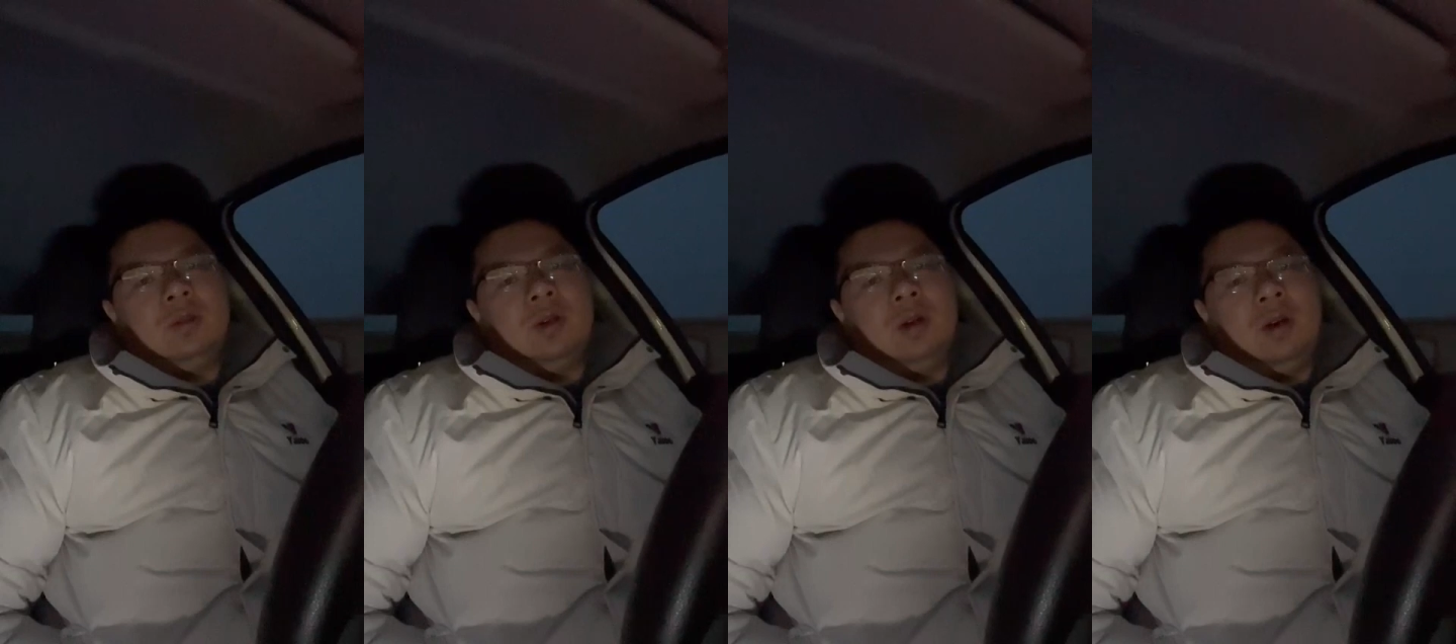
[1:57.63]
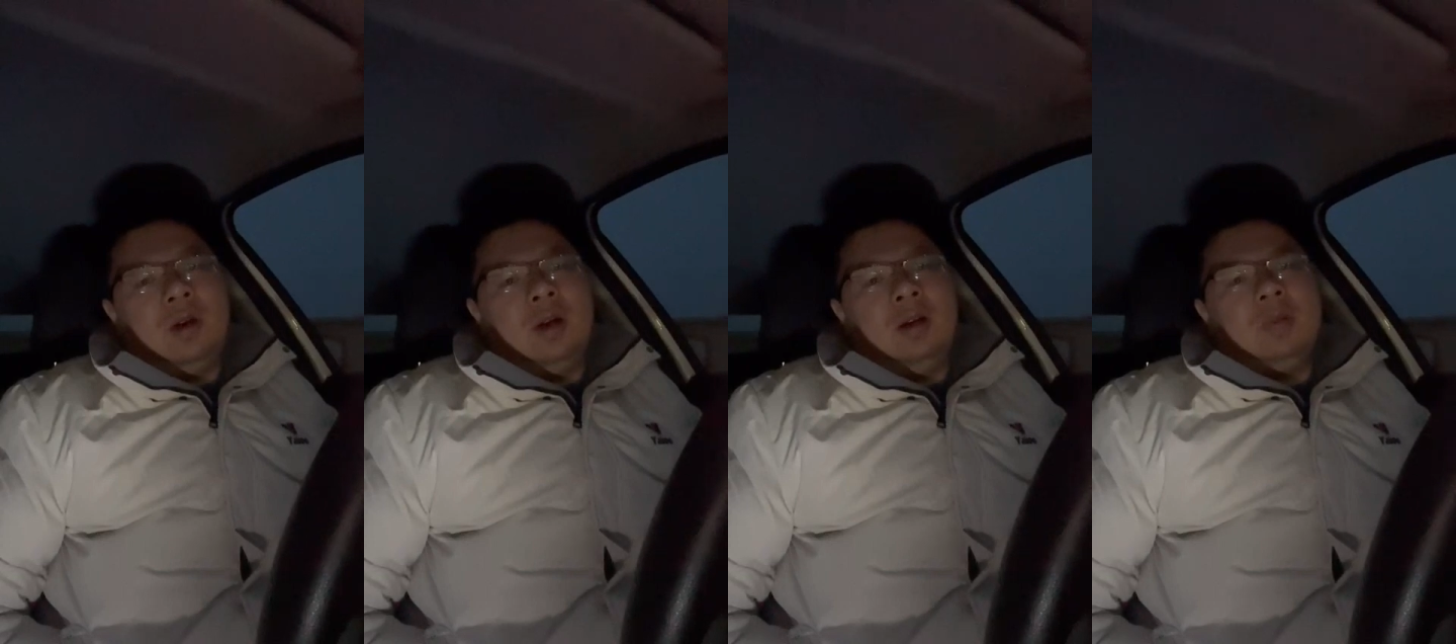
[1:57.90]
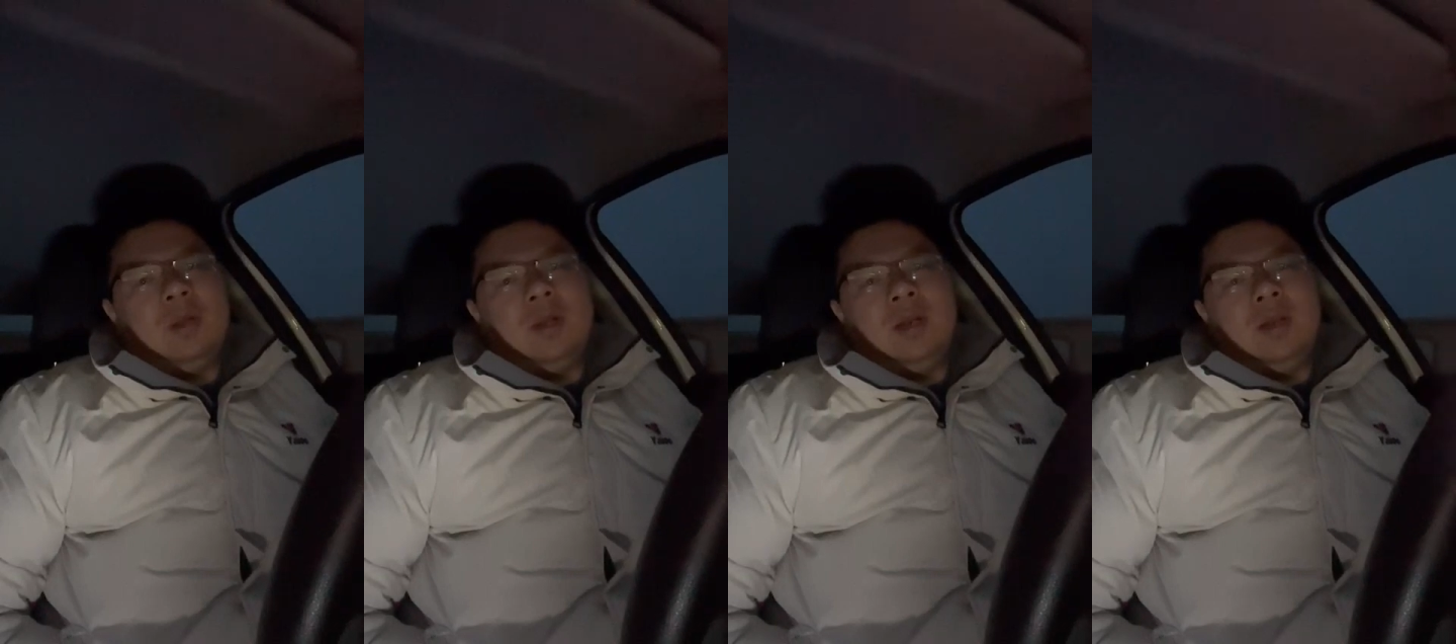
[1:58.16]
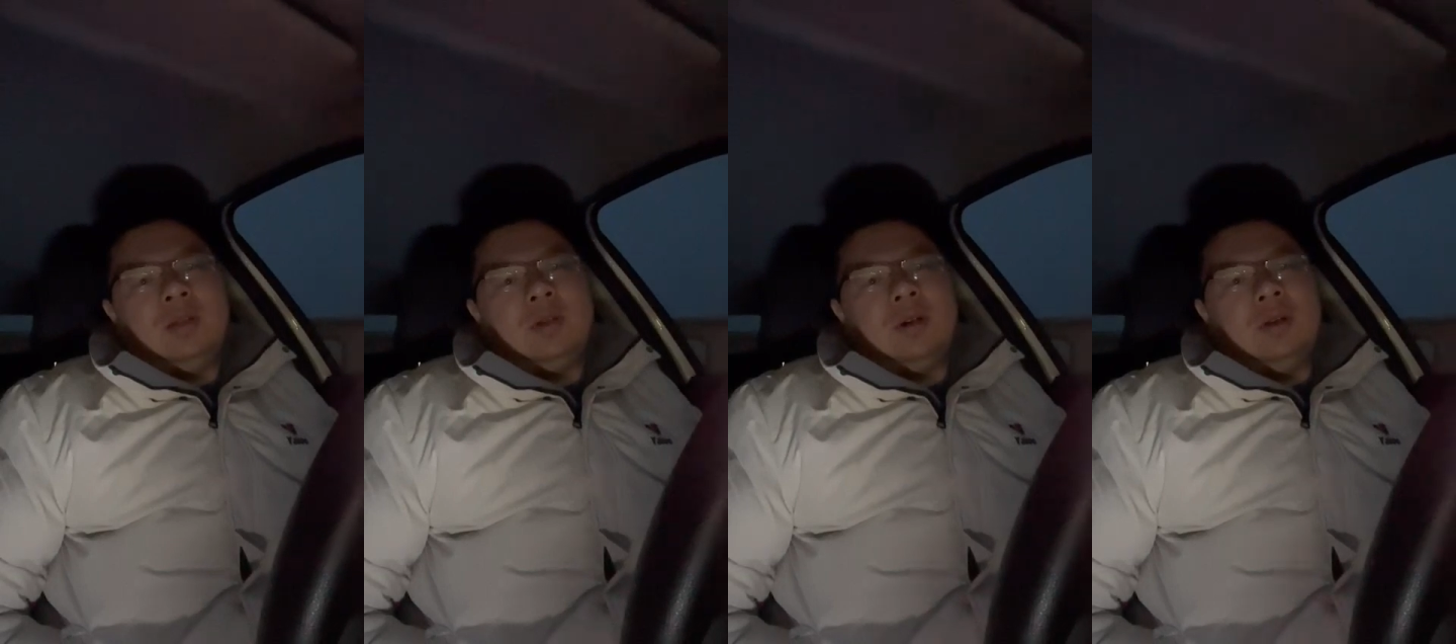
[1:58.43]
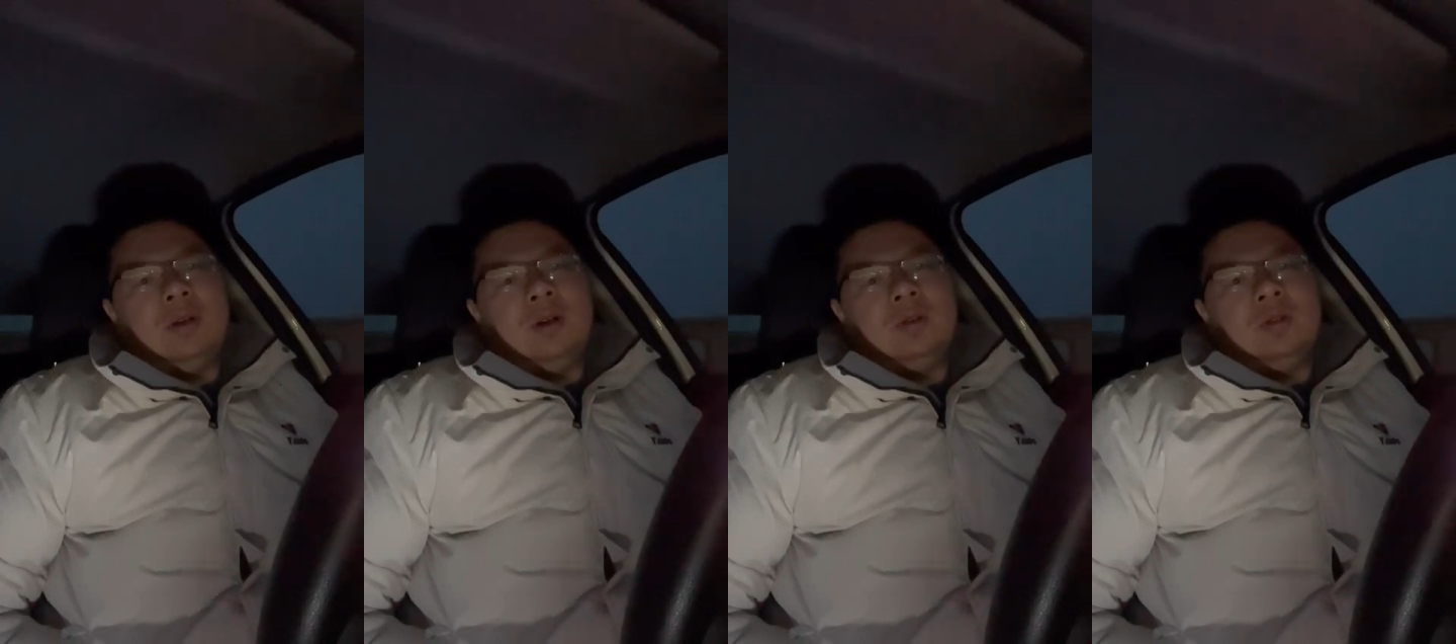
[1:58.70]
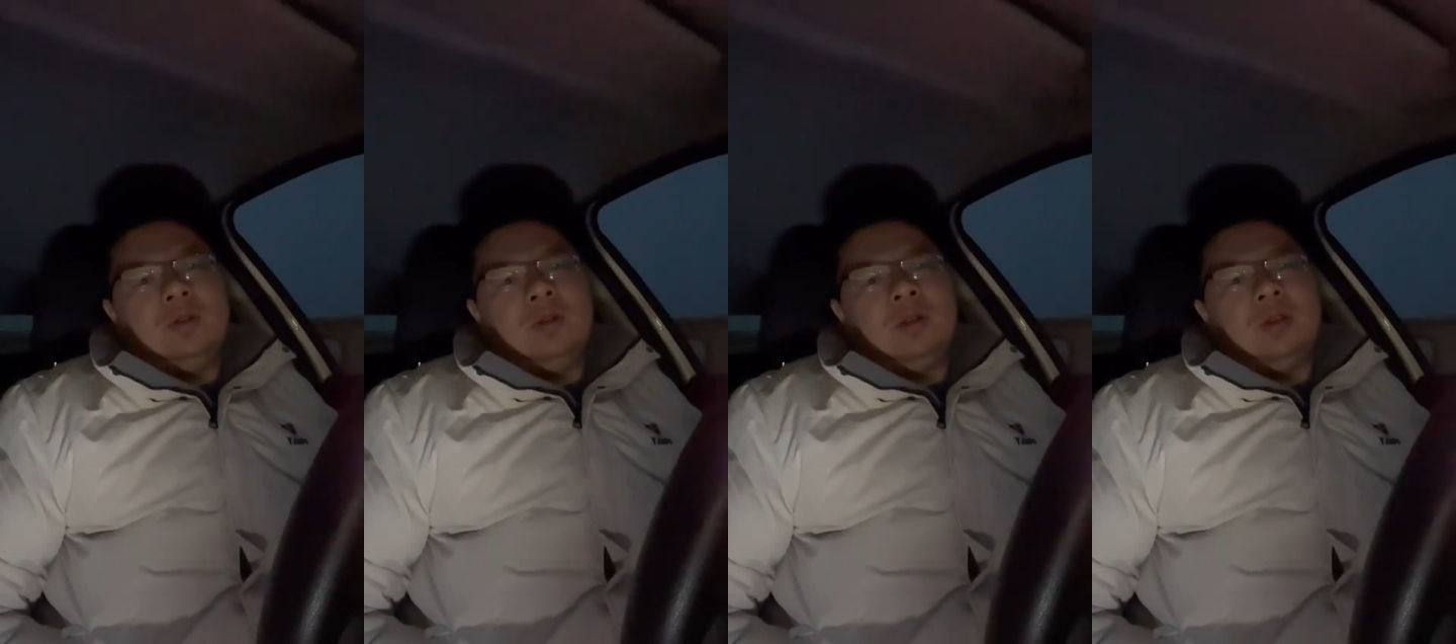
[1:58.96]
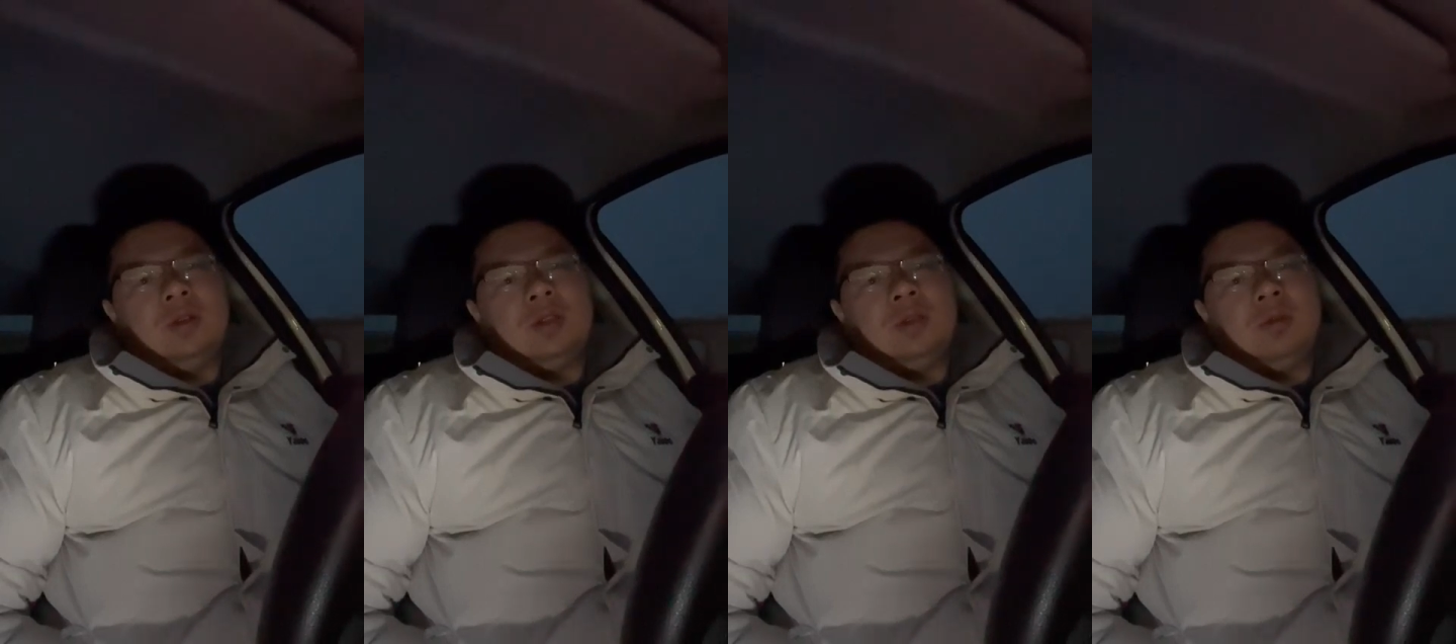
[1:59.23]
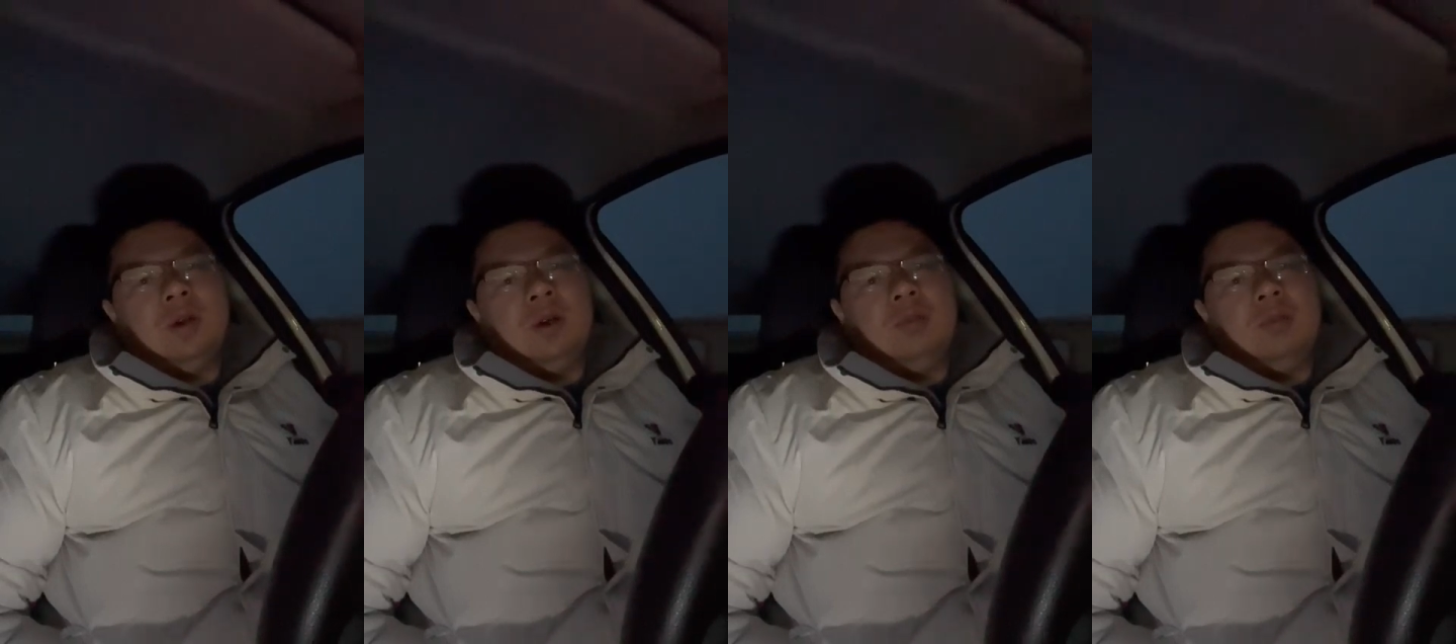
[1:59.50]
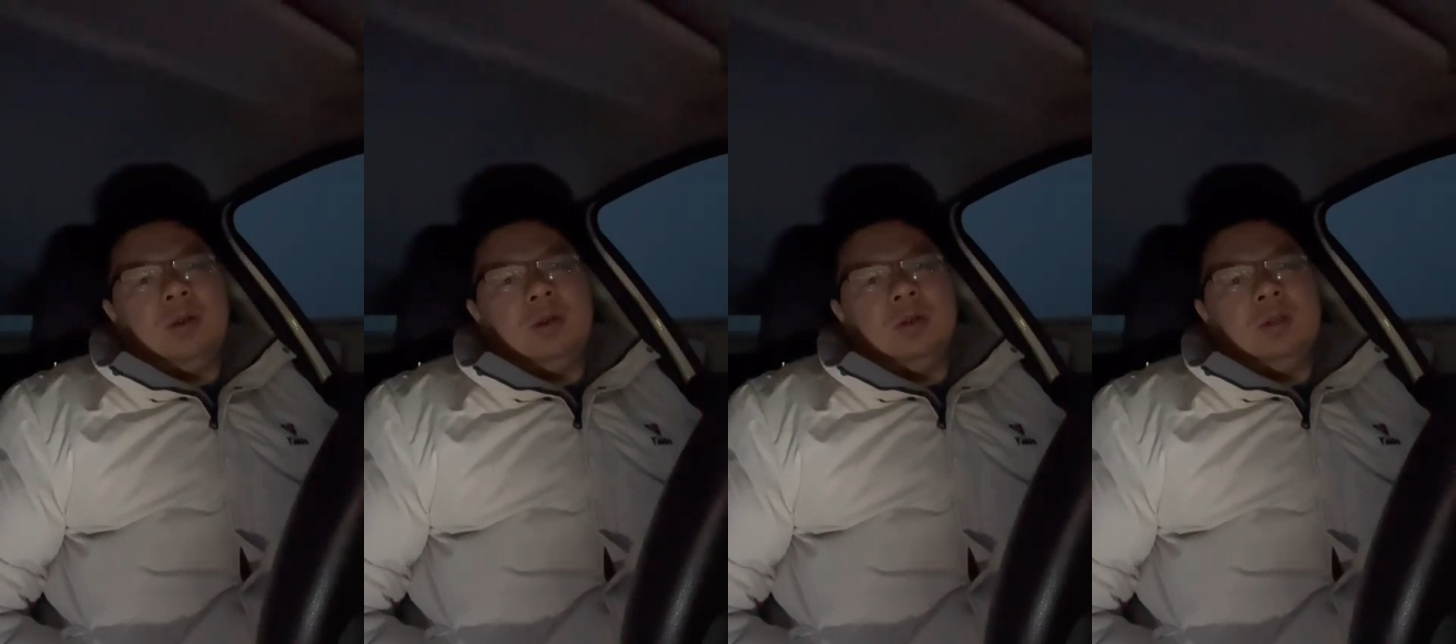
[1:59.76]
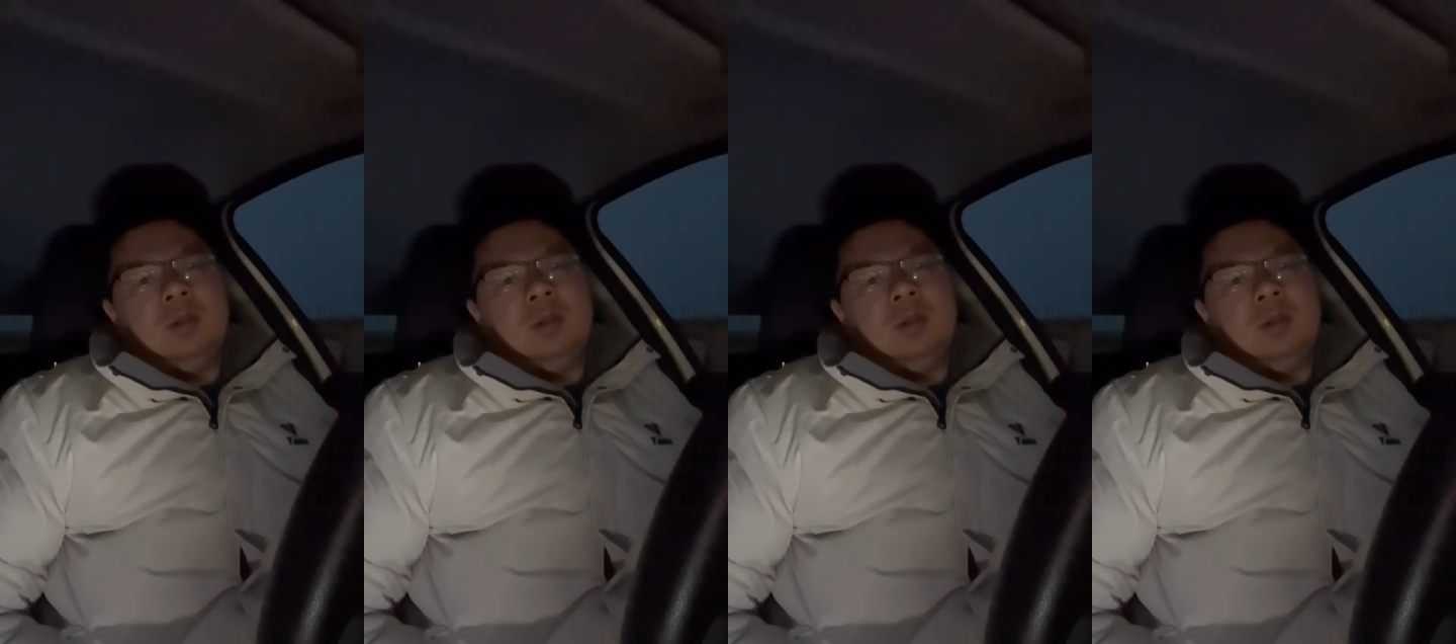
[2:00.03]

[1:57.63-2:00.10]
a lot, but it's also not a small amount.